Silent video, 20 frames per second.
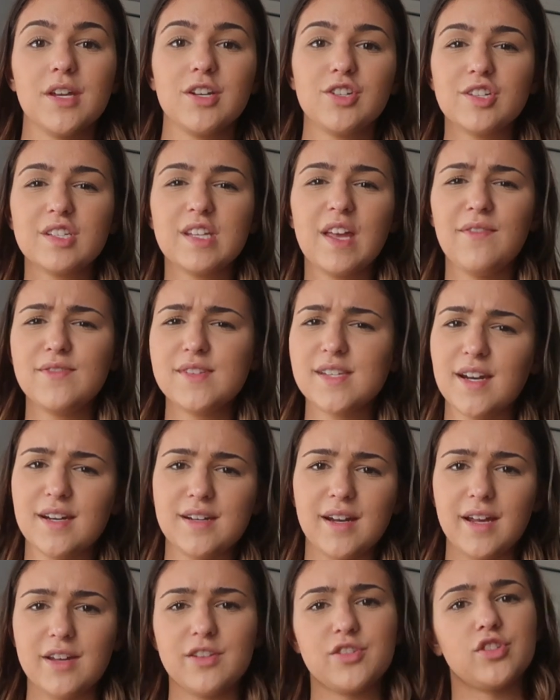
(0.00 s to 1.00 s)
It just gives it a
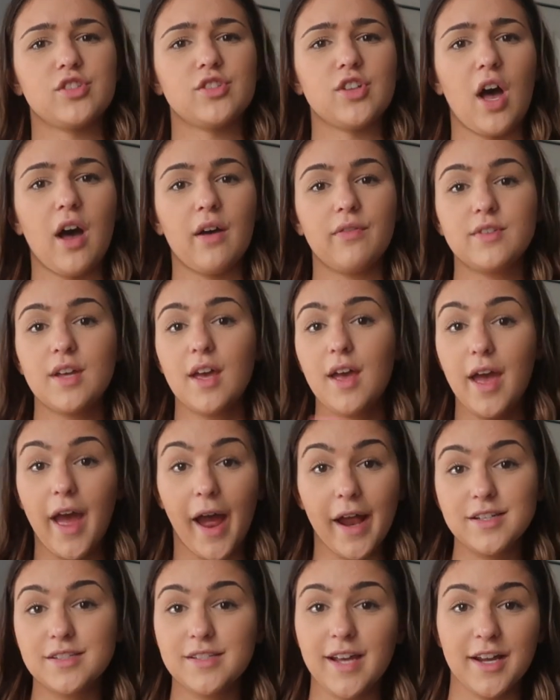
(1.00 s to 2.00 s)
nice soft
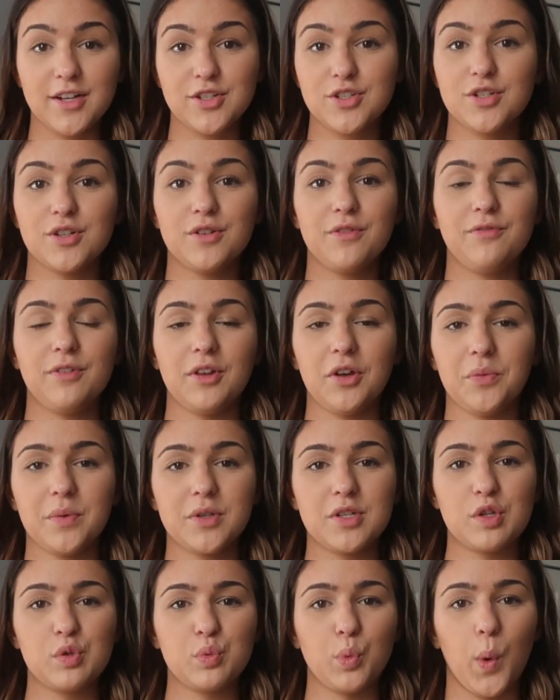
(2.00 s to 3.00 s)
and textured feel,
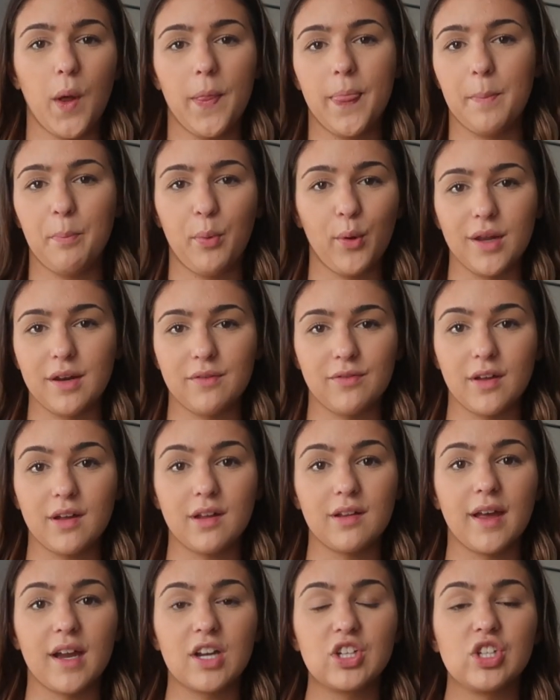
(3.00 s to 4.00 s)
which is what the point of the
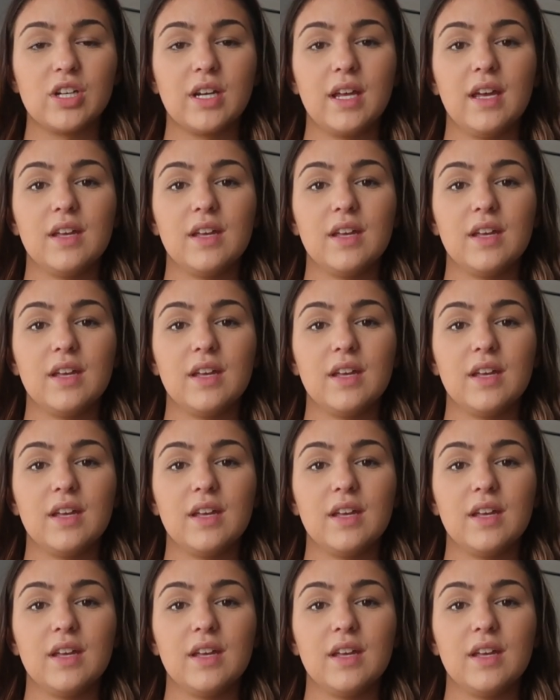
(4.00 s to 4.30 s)
collection